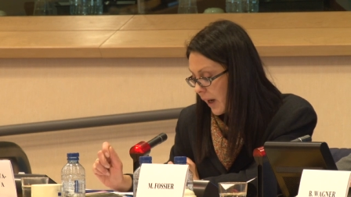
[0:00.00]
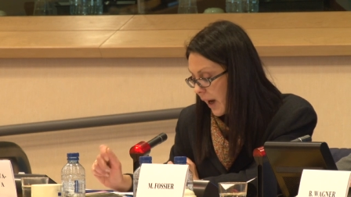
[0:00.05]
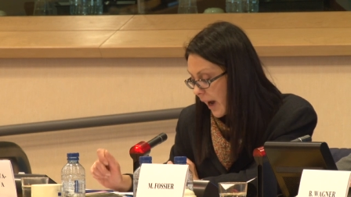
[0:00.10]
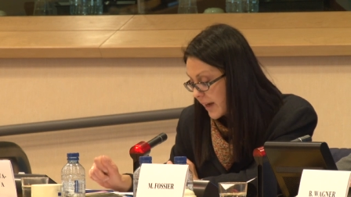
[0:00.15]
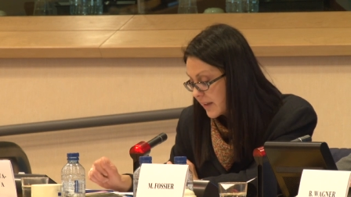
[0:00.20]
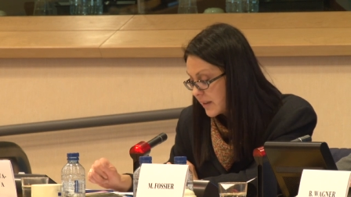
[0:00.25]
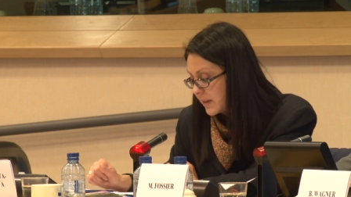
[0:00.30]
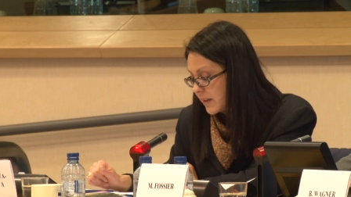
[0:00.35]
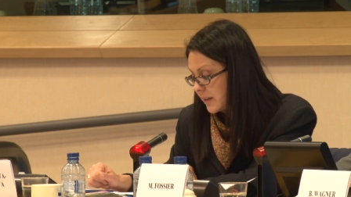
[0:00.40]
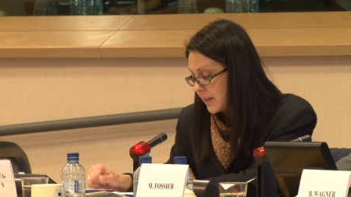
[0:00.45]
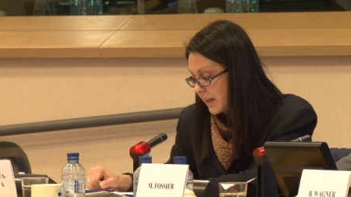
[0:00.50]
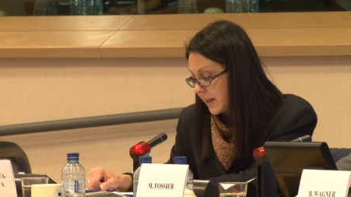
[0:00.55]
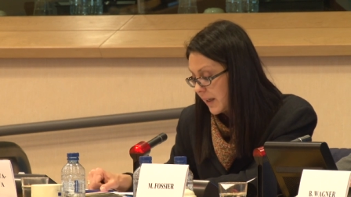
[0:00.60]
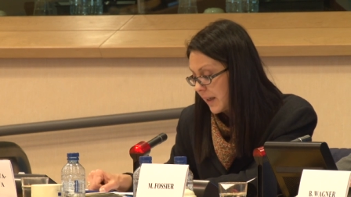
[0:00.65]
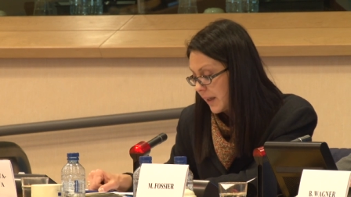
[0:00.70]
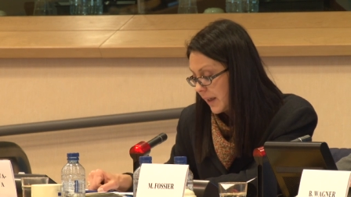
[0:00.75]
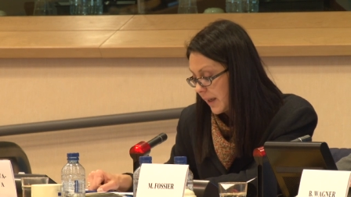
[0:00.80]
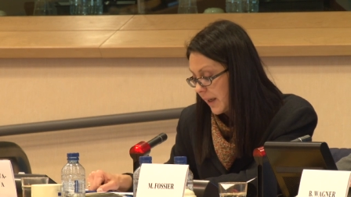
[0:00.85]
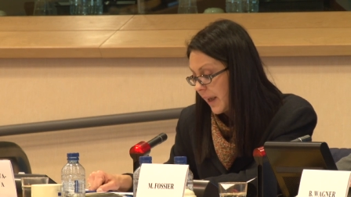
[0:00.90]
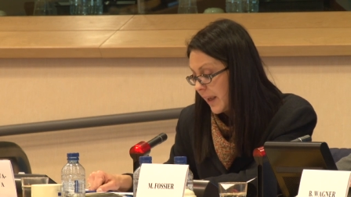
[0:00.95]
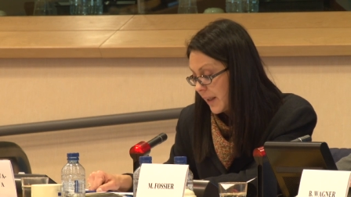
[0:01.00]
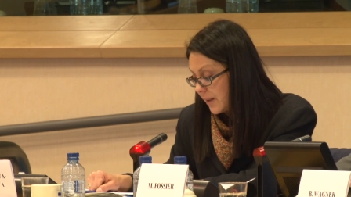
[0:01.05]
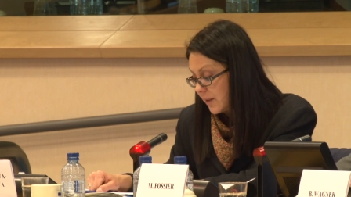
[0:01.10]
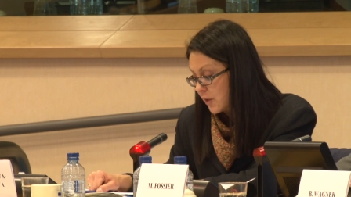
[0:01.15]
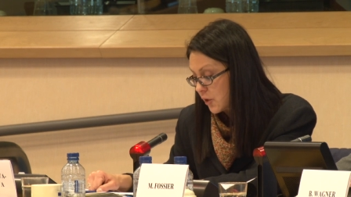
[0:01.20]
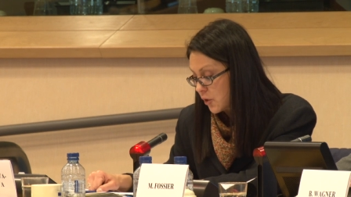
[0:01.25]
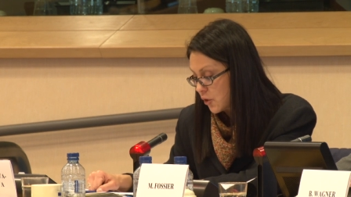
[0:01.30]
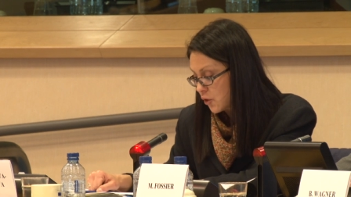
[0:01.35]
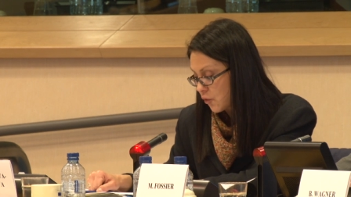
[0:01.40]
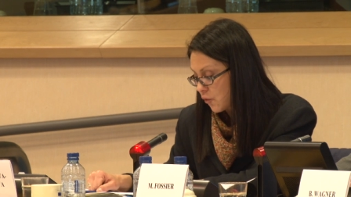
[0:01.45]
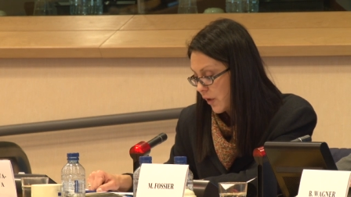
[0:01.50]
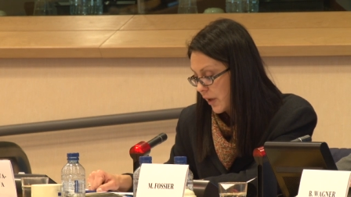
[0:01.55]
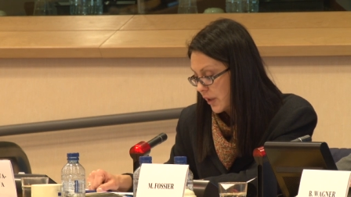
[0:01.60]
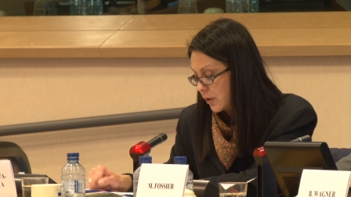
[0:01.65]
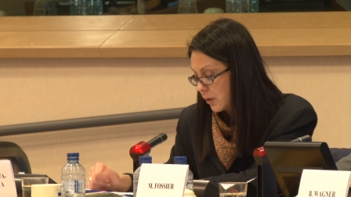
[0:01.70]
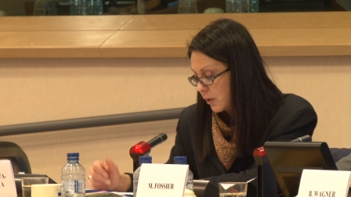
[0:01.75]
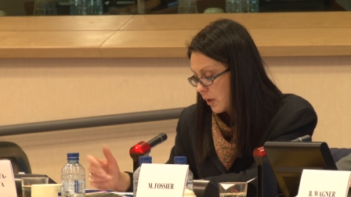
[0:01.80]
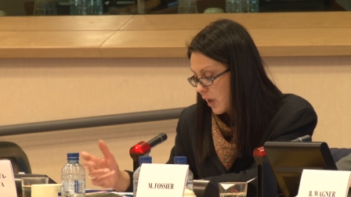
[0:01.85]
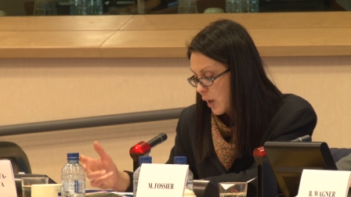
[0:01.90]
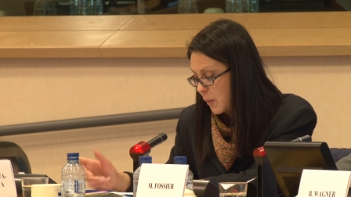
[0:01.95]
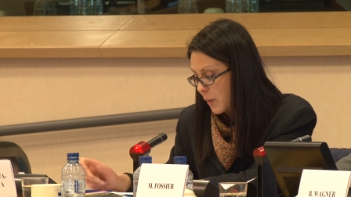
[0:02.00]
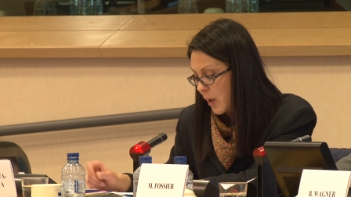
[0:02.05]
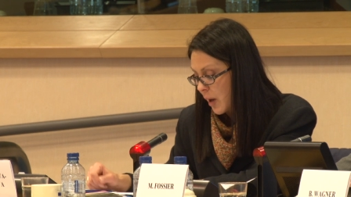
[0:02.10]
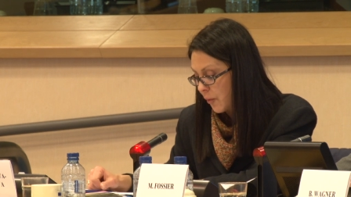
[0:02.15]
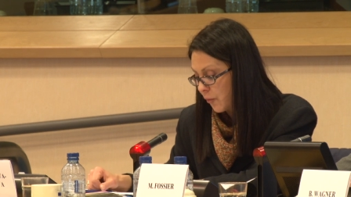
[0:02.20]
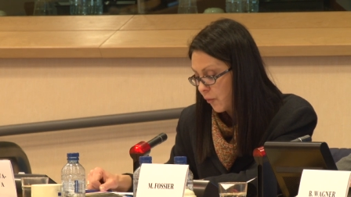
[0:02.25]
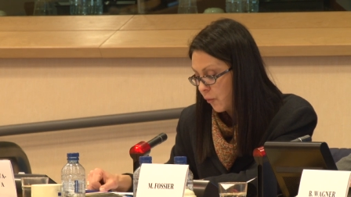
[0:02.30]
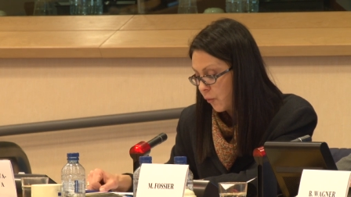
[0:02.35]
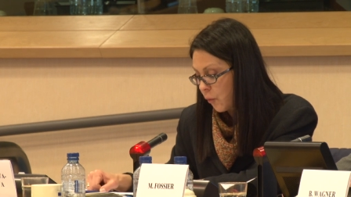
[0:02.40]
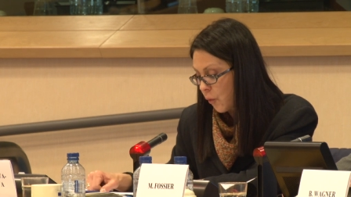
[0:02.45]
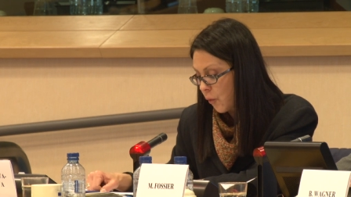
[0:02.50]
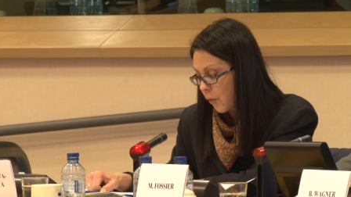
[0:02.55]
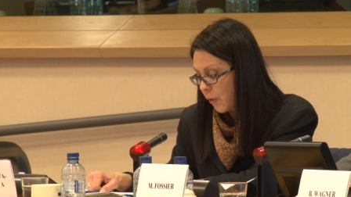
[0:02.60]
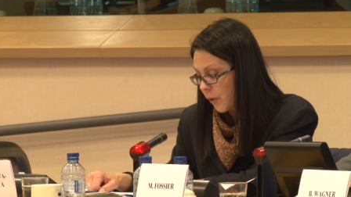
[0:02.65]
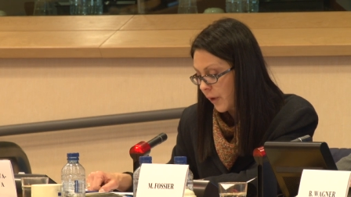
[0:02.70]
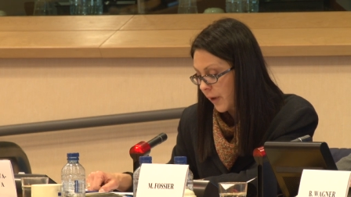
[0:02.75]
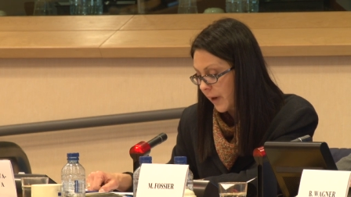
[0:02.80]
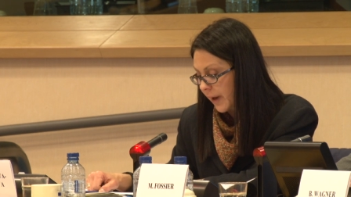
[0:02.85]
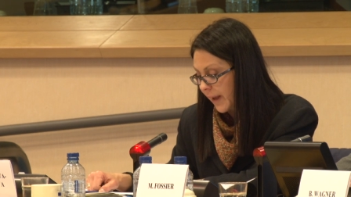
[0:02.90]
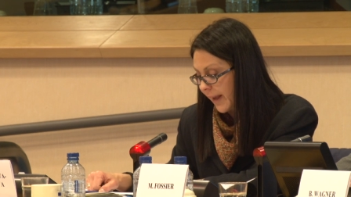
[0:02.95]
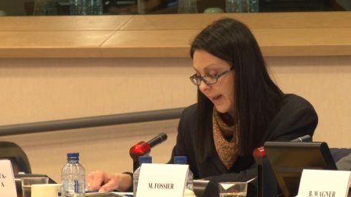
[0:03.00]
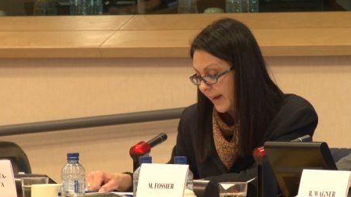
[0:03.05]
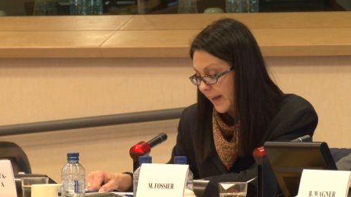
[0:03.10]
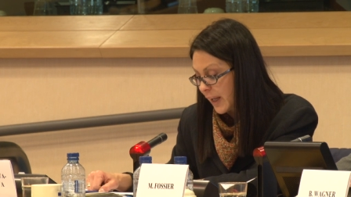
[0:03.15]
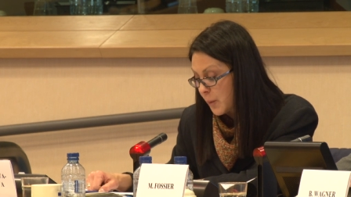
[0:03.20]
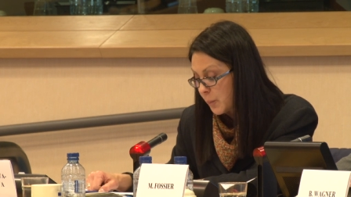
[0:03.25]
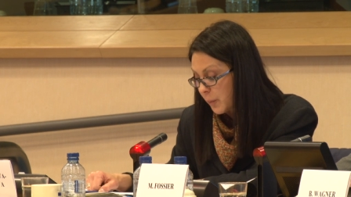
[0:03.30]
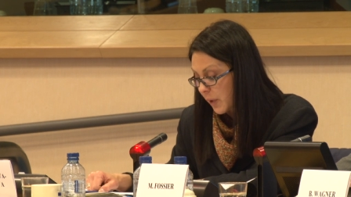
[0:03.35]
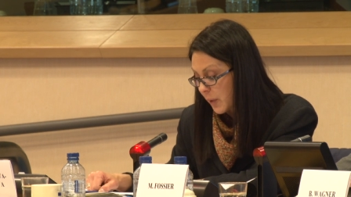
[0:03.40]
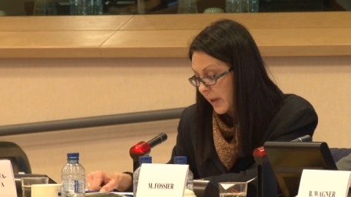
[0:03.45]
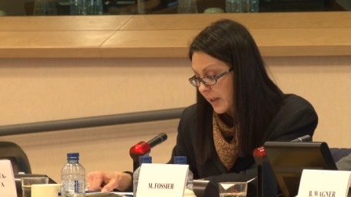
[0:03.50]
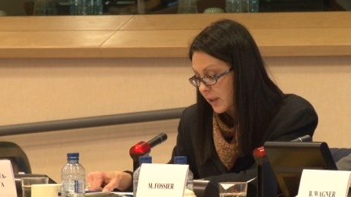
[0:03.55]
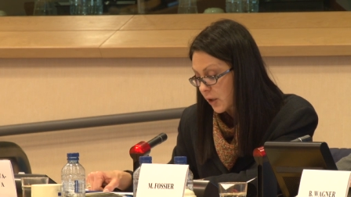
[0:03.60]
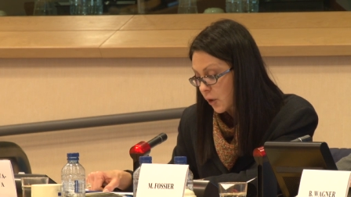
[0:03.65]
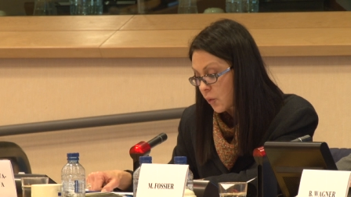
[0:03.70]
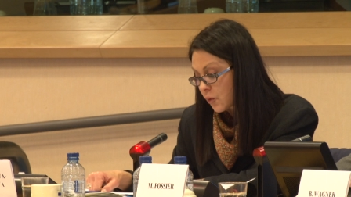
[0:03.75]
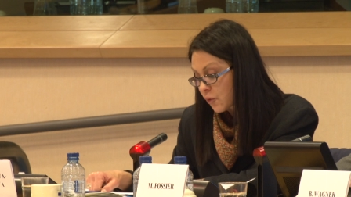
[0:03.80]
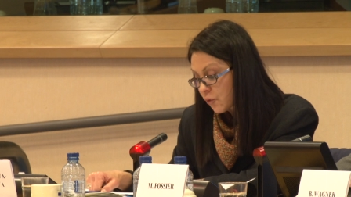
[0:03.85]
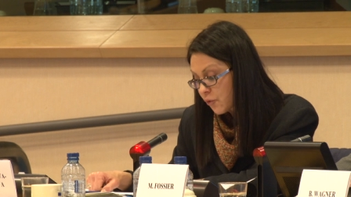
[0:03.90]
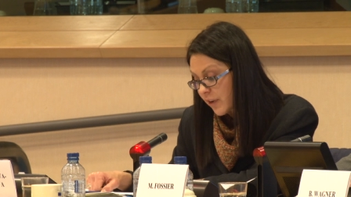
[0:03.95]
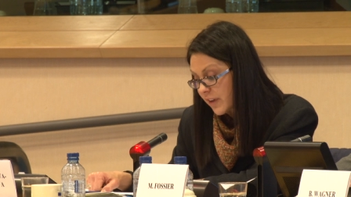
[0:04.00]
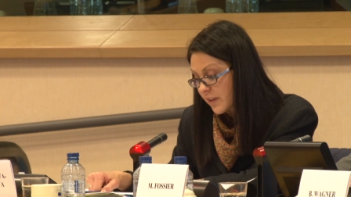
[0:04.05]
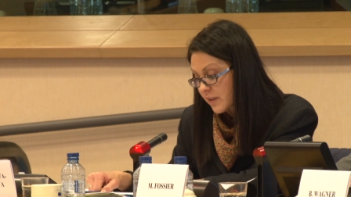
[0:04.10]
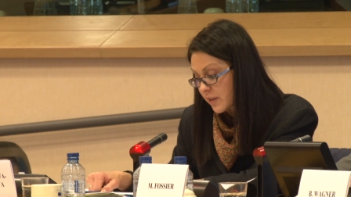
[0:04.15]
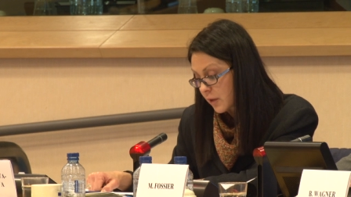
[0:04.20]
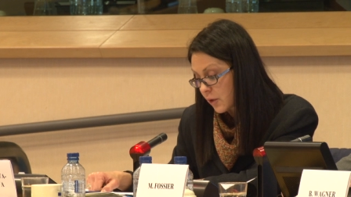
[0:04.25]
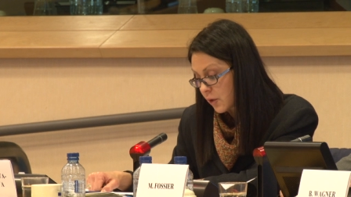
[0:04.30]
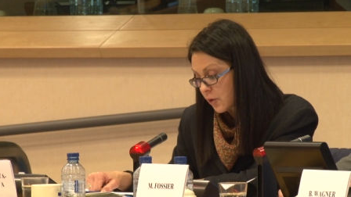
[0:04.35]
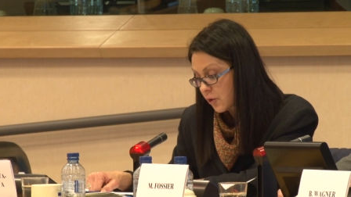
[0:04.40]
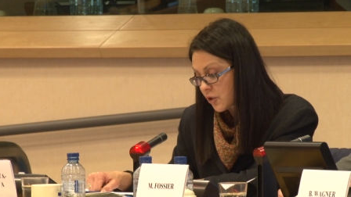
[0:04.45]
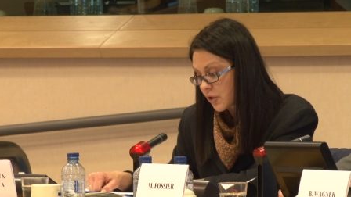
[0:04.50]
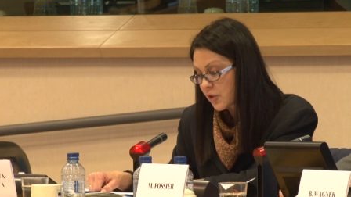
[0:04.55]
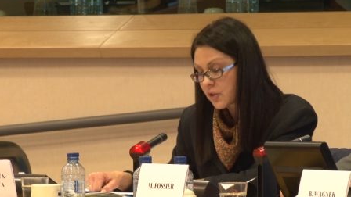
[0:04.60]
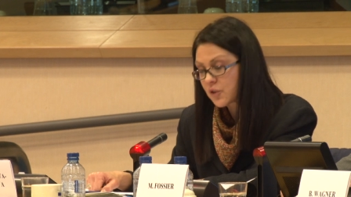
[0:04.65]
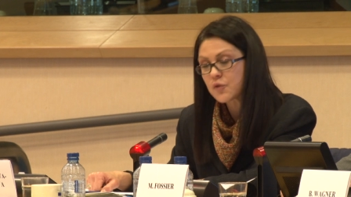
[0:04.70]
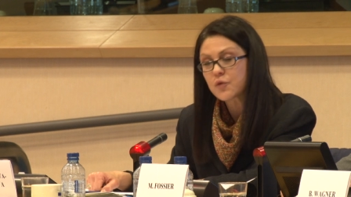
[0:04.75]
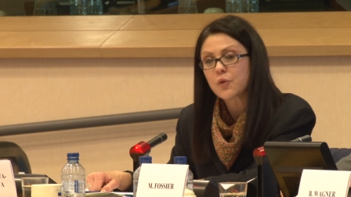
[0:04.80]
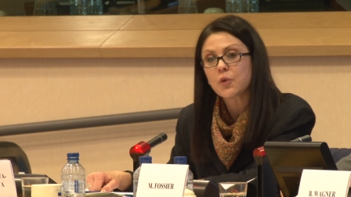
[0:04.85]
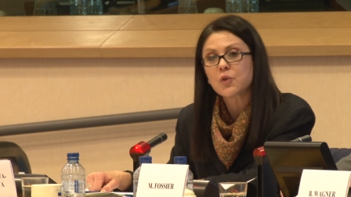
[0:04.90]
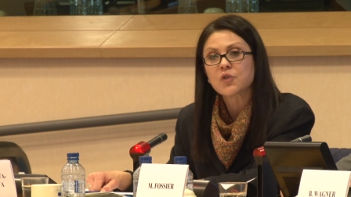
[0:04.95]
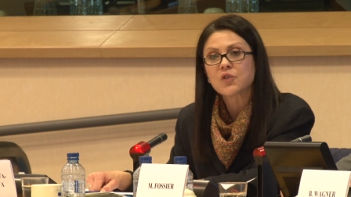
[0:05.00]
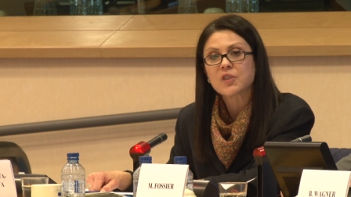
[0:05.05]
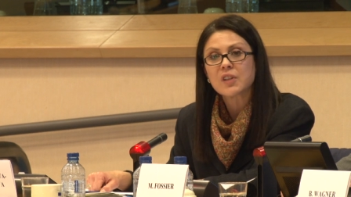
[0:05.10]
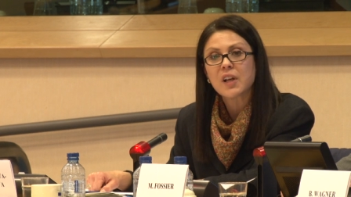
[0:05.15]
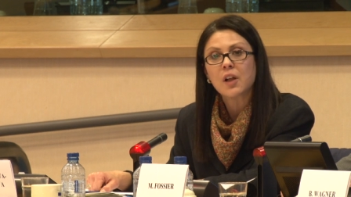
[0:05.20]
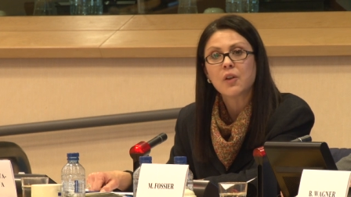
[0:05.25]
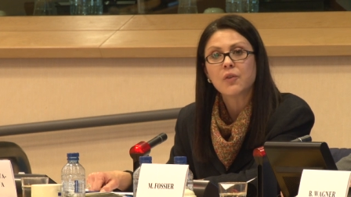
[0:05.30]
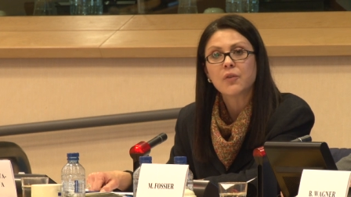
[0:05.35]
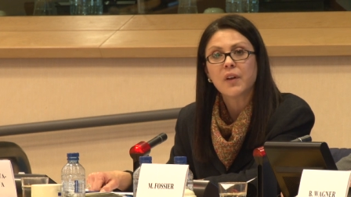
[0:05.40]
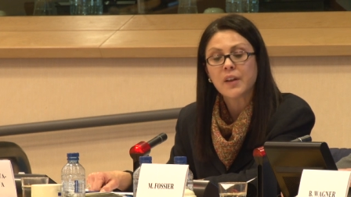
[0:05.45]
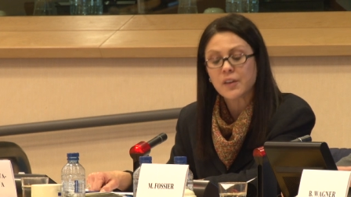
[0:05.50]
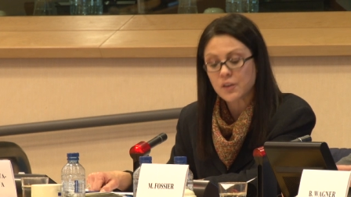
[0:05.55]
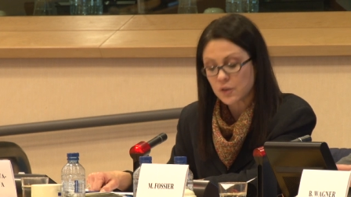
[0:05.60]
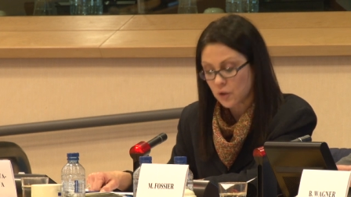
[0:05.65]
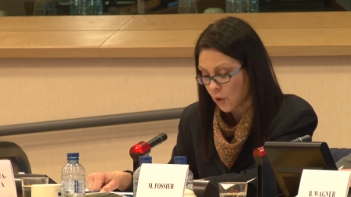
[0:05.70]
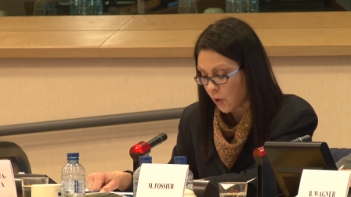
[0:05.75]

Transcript: ICT industry to come up for and implement concrete solutions for self and